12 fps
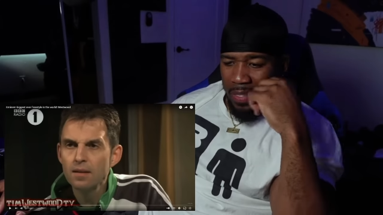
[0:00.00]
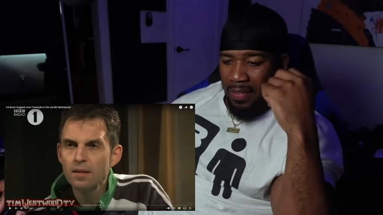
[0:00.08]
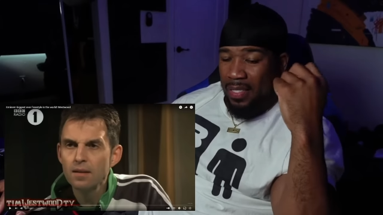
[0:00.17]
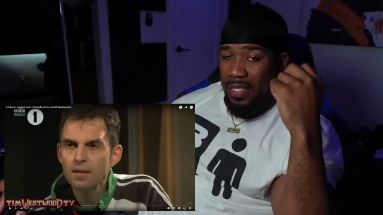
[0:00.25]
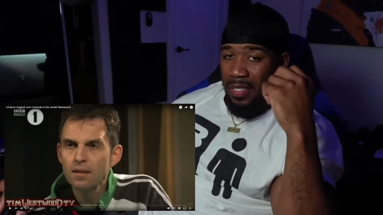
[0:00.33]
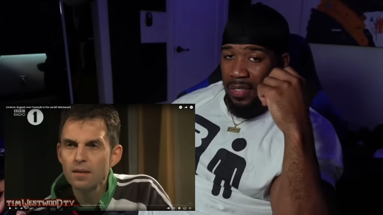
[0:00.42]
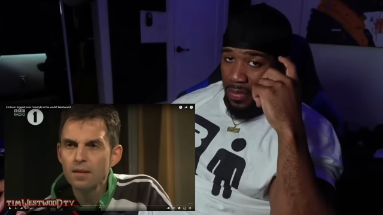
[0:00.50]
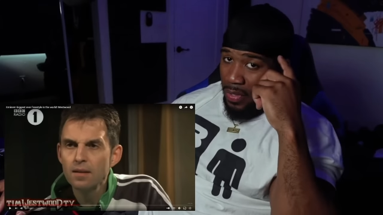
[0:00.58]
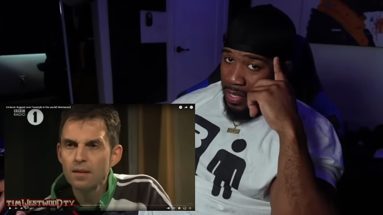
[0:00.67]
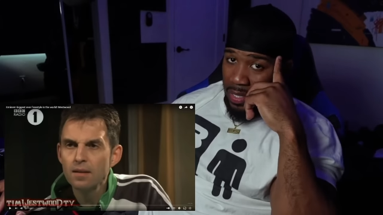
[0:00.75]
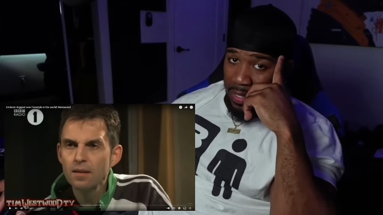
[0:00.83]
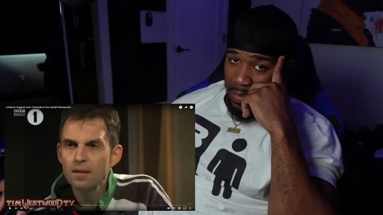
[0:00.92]
Speaker 1: if this is a
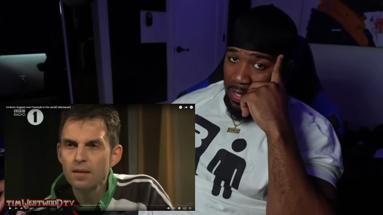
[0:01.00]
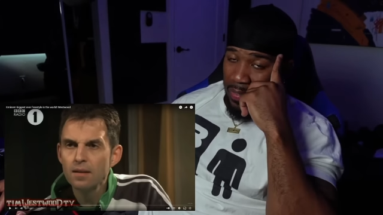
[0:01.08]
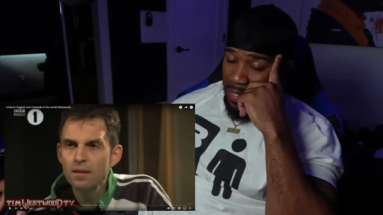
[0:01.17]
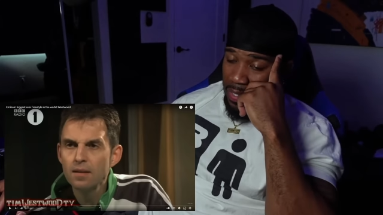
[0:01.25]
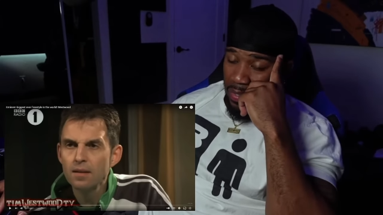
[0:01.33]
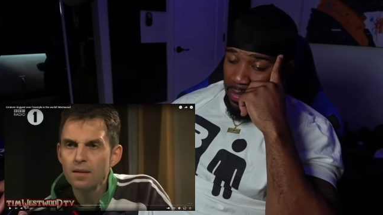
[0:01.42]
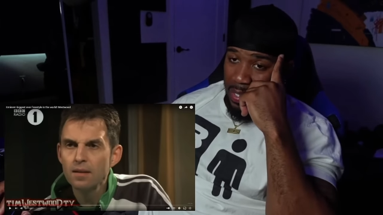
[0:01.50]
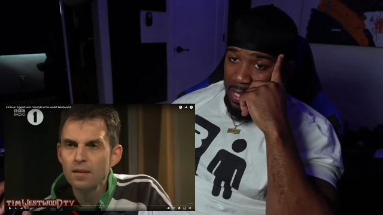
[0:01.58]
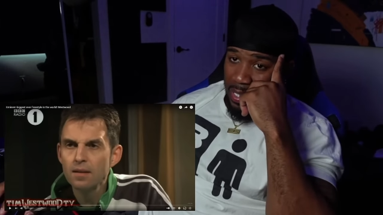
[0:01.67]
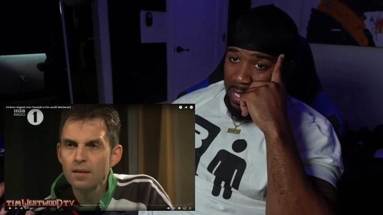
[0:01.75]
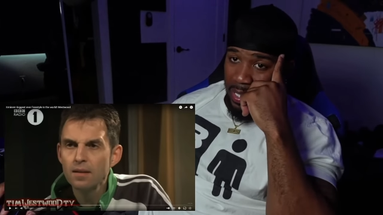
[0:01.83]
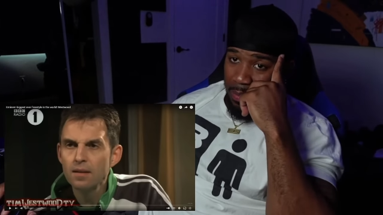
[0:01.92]
this is a, if this is a
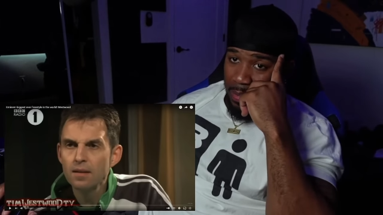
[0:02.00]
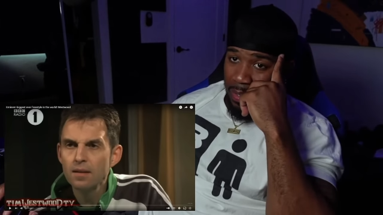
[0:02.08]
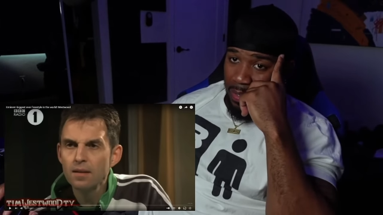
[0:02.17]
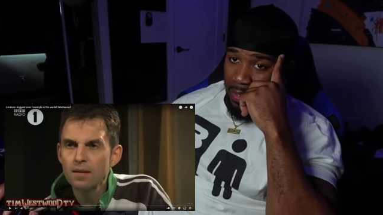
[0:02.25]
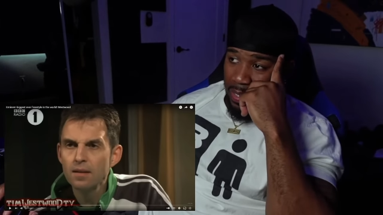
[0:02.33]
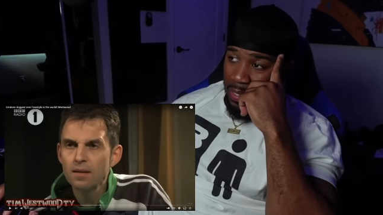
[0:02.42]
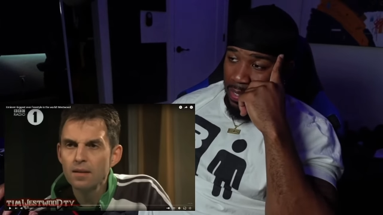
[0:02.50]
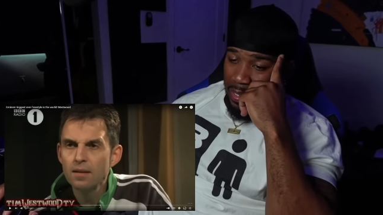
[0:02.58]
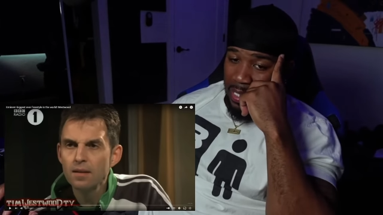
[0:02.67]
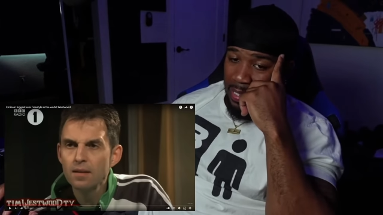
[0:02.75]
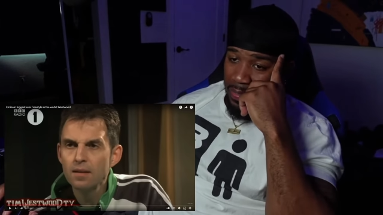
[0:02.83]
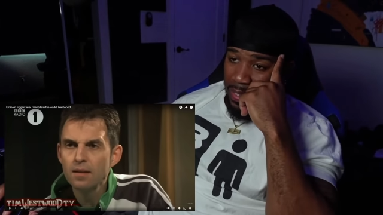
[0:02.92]
freestyle, bro, this is
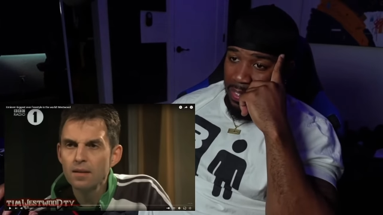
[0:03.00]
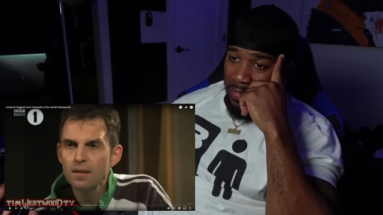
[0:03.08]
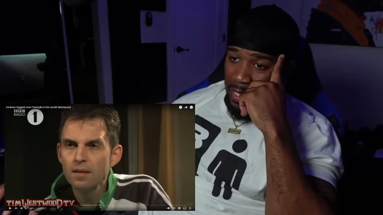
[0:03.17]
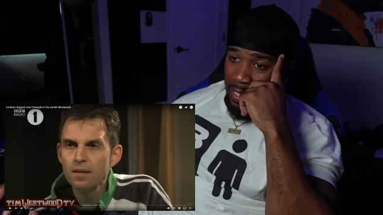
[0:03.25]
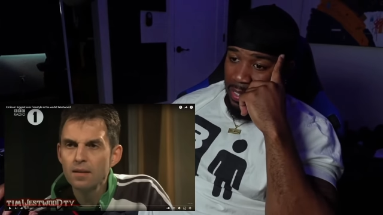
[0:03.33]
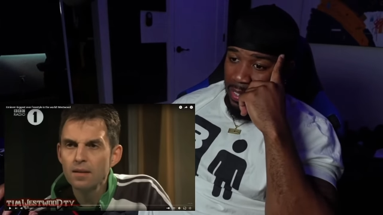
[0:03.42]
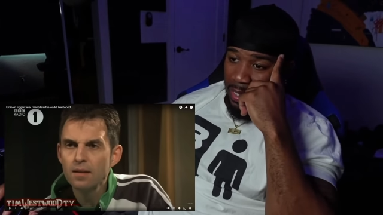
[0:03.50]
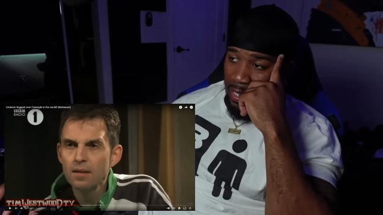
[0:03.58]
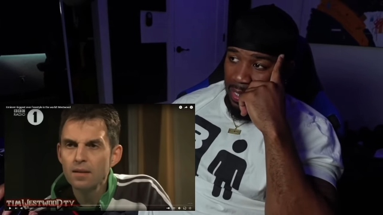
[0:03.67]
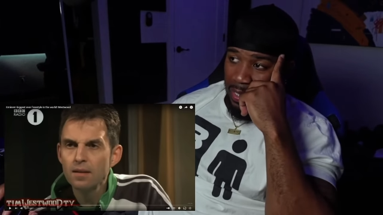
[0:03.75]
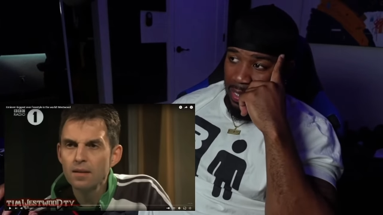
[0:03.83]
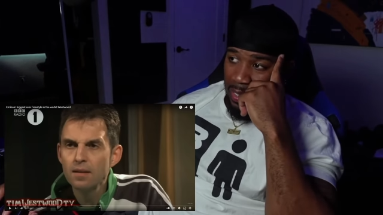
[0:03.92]
that's this fucking
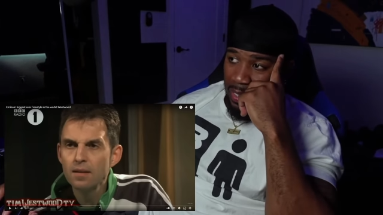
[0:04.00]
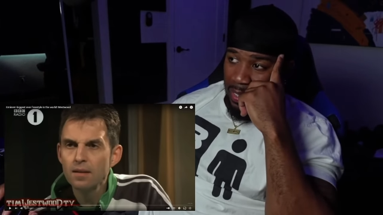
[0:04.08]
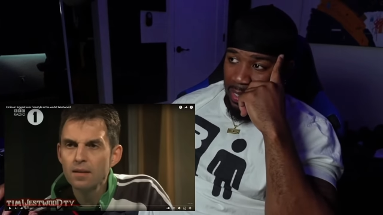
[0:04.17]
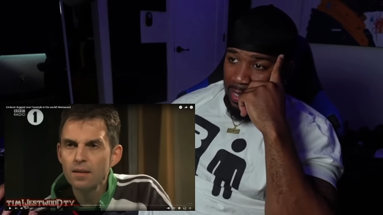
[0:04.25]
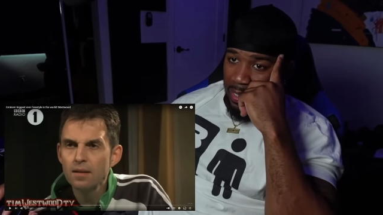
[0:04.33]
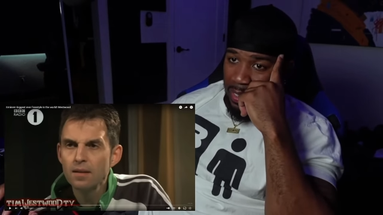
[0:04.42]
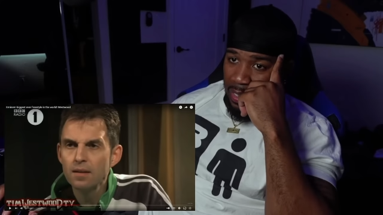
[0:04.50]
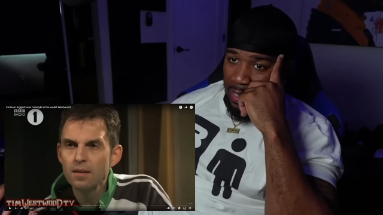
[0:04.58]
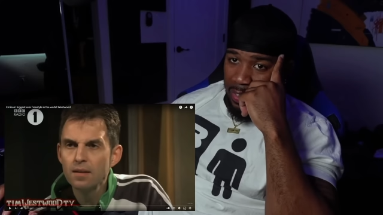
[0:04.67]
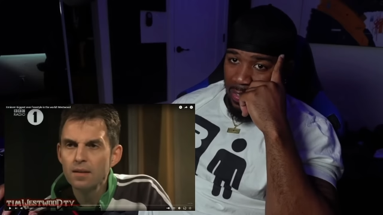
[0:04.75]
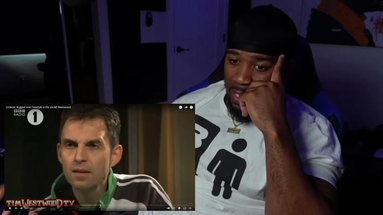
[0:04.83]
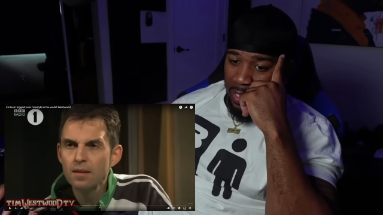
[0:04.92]
insane
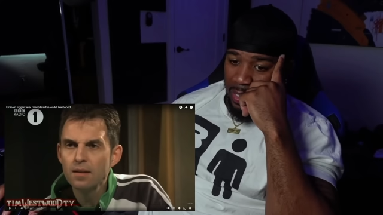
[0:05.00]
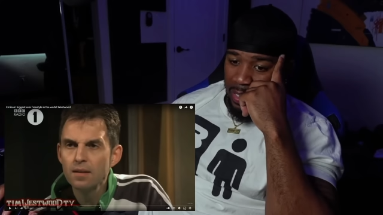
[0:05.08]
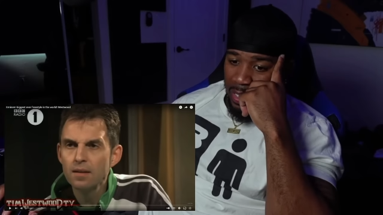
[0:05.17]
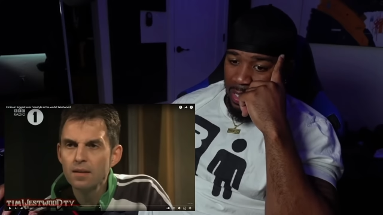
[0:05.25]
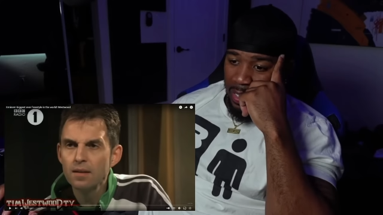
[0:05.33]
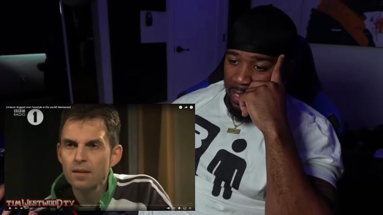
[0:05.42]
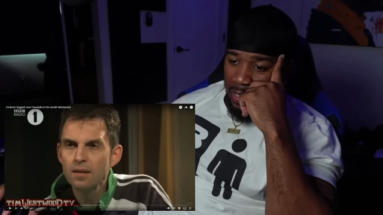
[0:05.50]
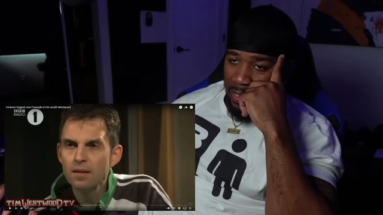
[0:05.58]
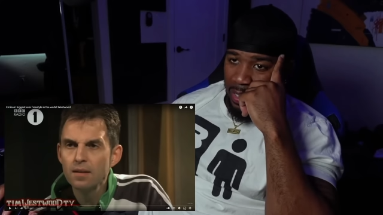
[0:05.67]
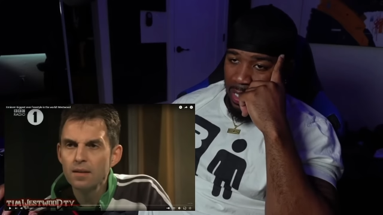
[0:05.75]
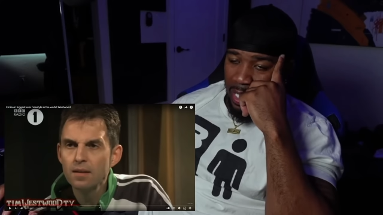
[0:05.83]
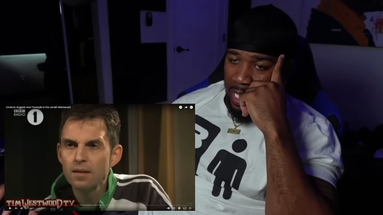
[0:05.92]
it's fucking insane.
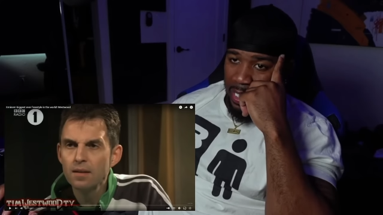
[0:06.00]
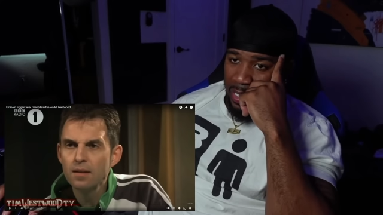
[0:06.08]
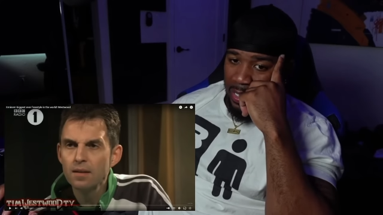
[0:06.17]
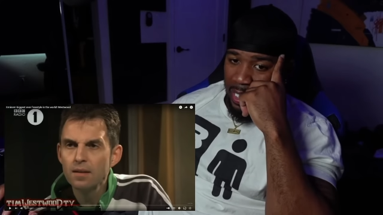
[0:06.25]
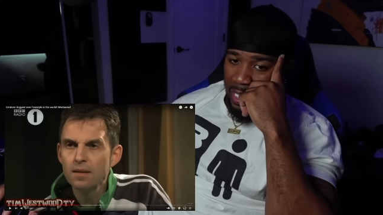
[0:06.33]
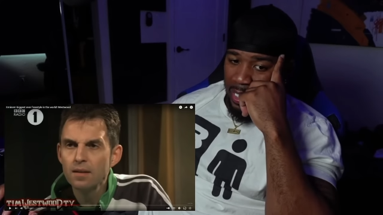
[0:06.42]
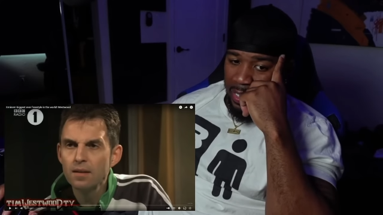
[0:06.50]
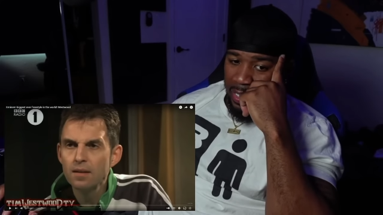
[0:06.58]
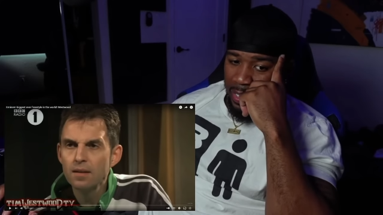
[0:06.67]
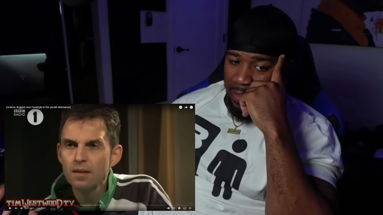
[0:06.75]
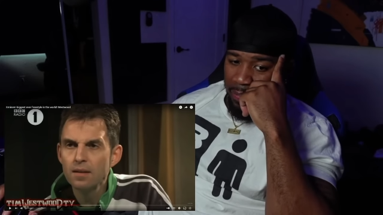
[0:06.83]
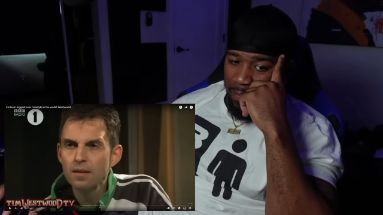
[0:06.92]
Yeah, I didn't. I didn't.
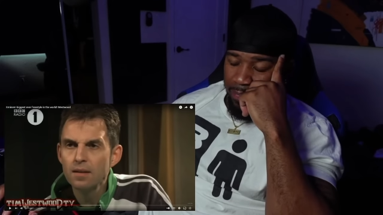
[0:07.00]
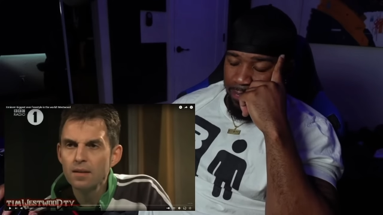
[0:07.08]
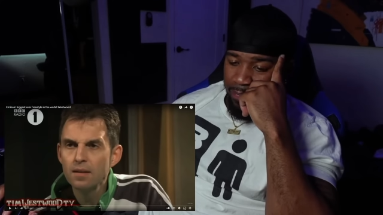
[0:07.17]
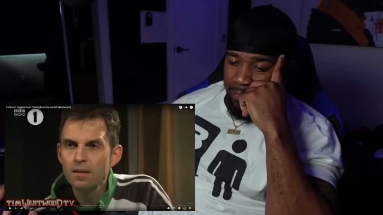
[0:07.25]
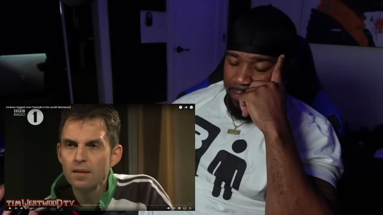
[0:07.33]
Um,